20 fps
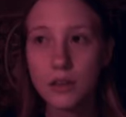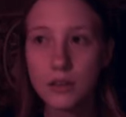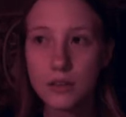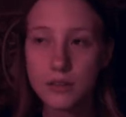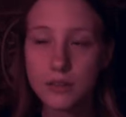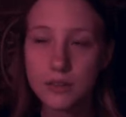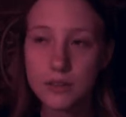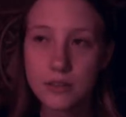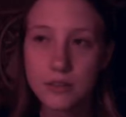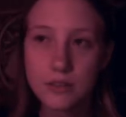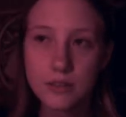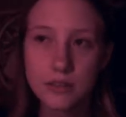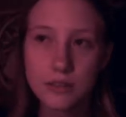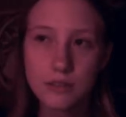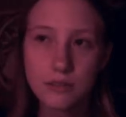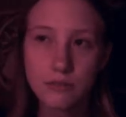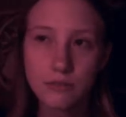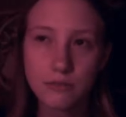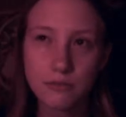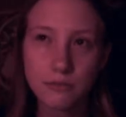Is
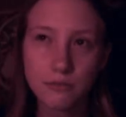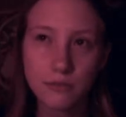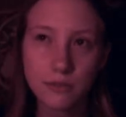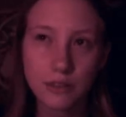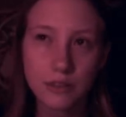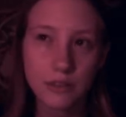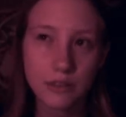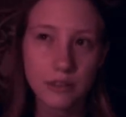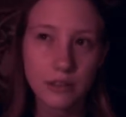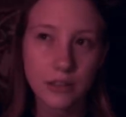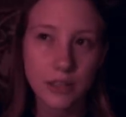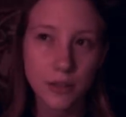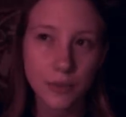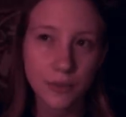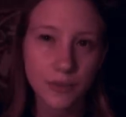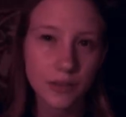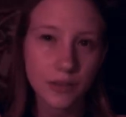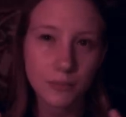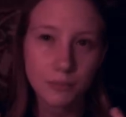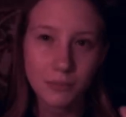this really
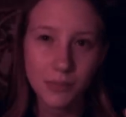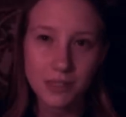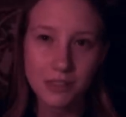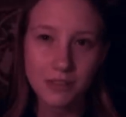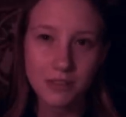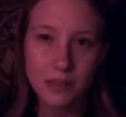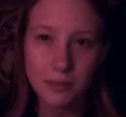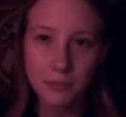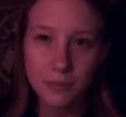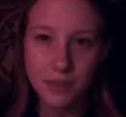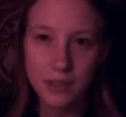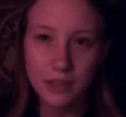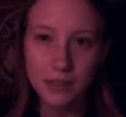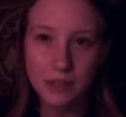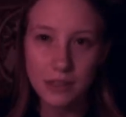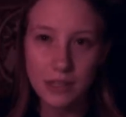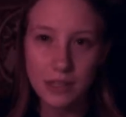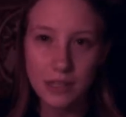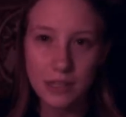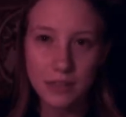going to mean something in
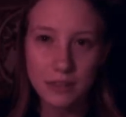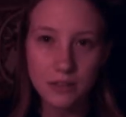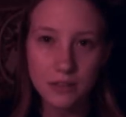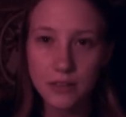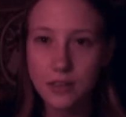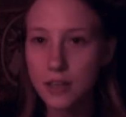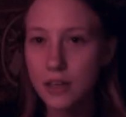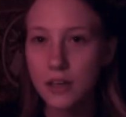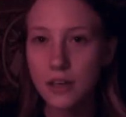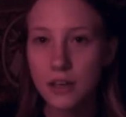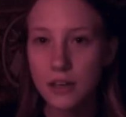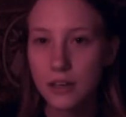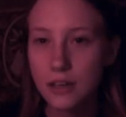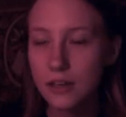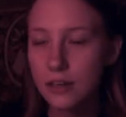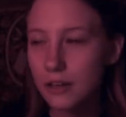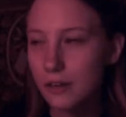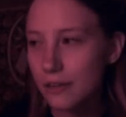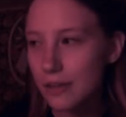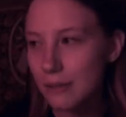the end? You
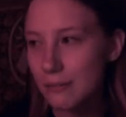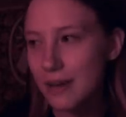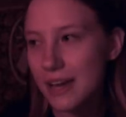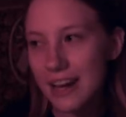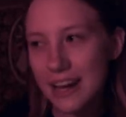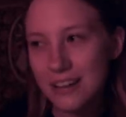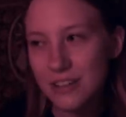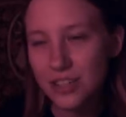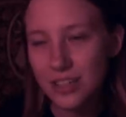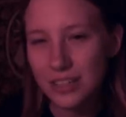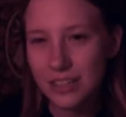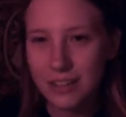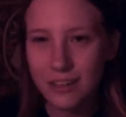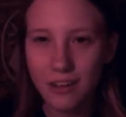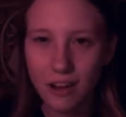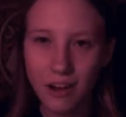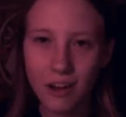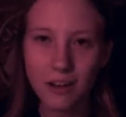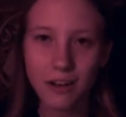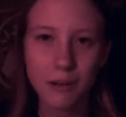know, they might actually get
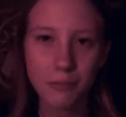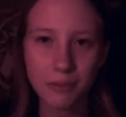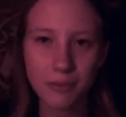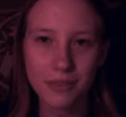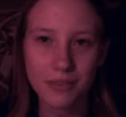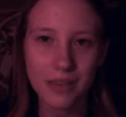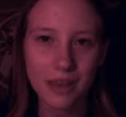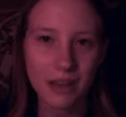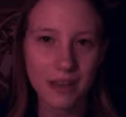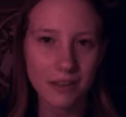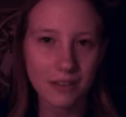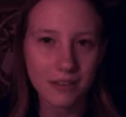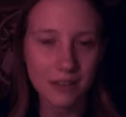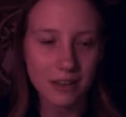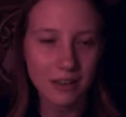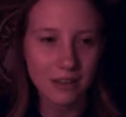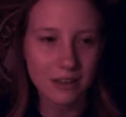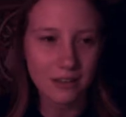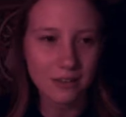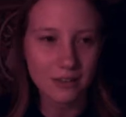caught up in that
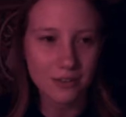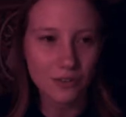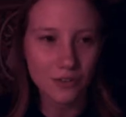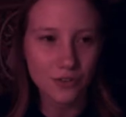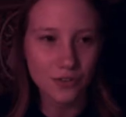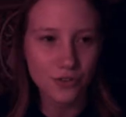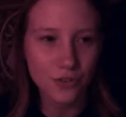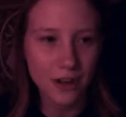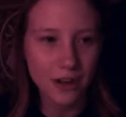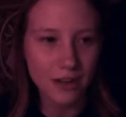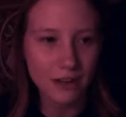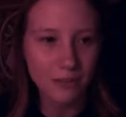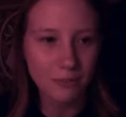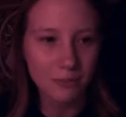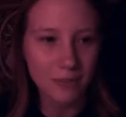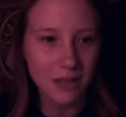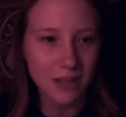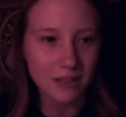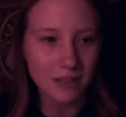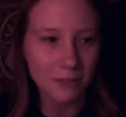and try to
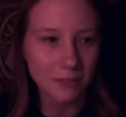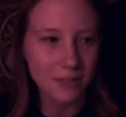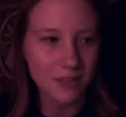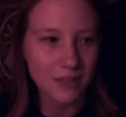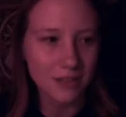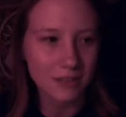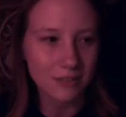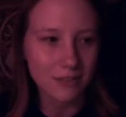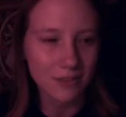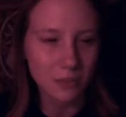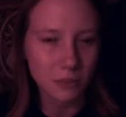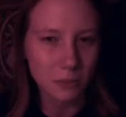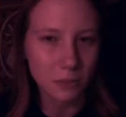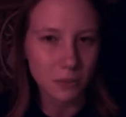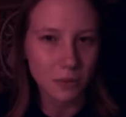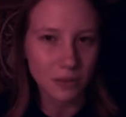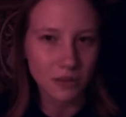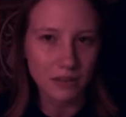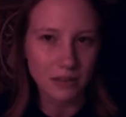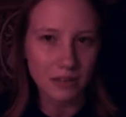make themselves
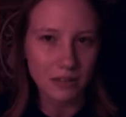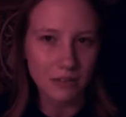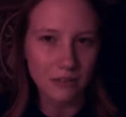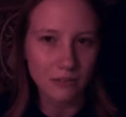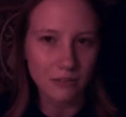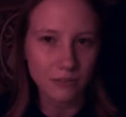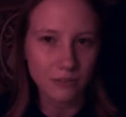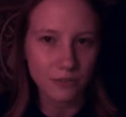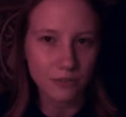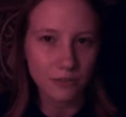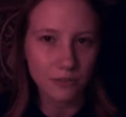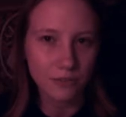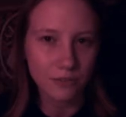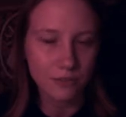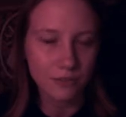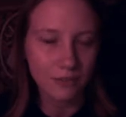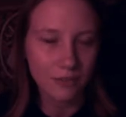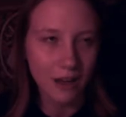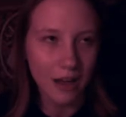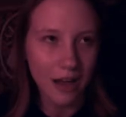believe
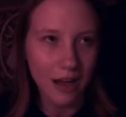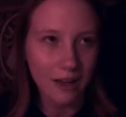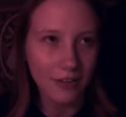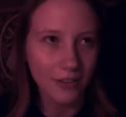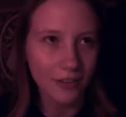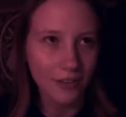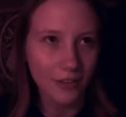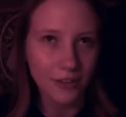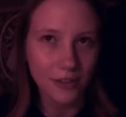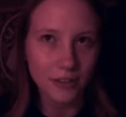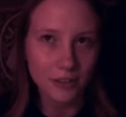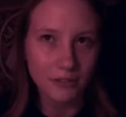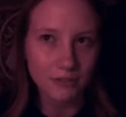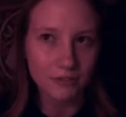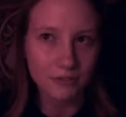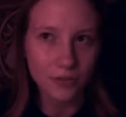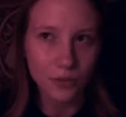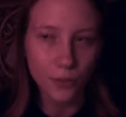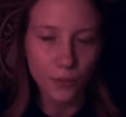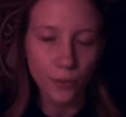either
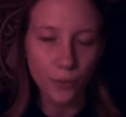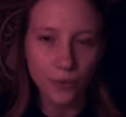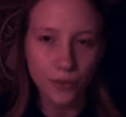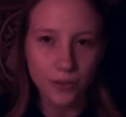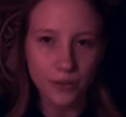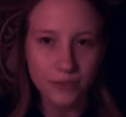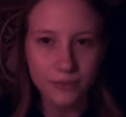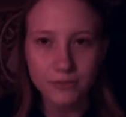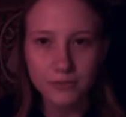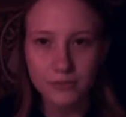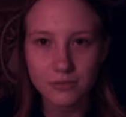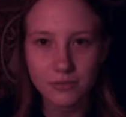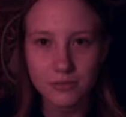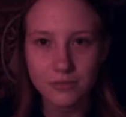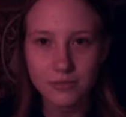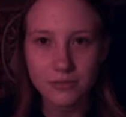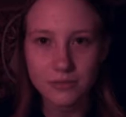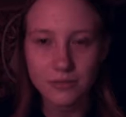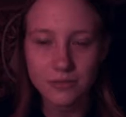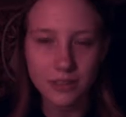or,
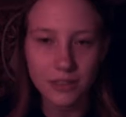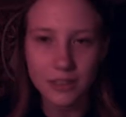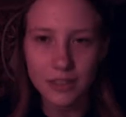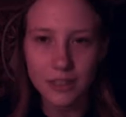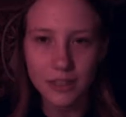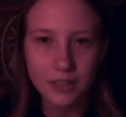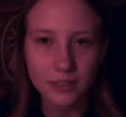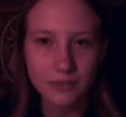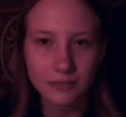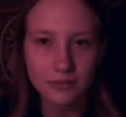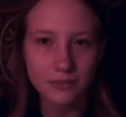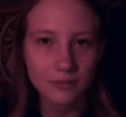you know.